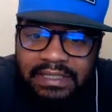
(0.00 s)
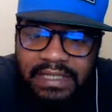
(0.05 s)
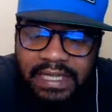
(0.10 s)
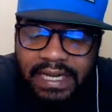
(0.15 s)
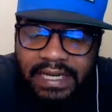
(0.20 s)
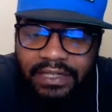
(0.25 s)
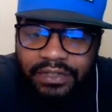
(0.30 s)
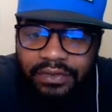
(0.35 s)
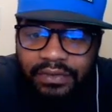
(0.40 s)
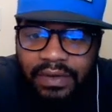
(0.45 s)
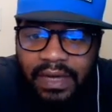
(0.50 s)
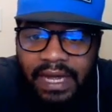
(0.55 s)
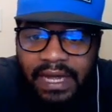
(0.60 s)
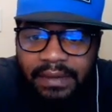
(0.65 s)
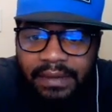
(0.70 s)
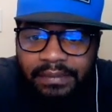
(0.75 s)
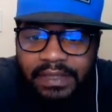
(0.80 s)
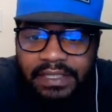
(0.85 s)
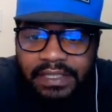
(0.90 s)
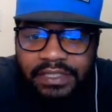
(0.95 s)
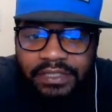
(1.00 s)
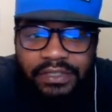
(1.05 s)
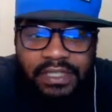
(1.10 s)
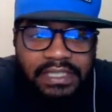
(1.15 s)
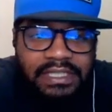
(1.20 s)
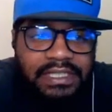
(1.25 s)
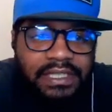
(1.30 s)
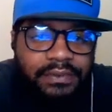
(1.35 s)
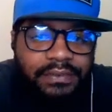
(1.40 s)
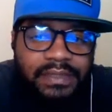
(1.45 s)
that new I P
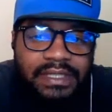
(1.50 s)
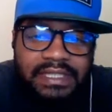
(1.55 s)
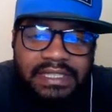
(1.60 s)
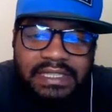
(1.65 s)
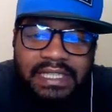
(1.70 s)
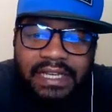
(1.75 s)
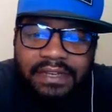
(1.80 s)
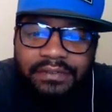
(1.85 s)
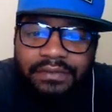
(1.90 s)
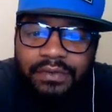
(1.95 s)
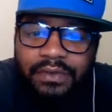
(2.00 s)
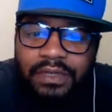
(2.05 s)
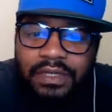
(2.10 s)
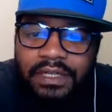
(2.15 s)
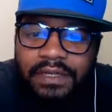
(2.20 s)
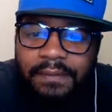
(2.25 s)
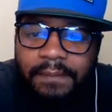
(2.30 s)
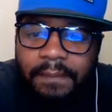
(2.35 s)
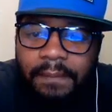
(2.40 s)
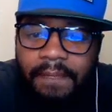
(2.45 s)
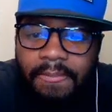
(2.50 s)
address that we set for it.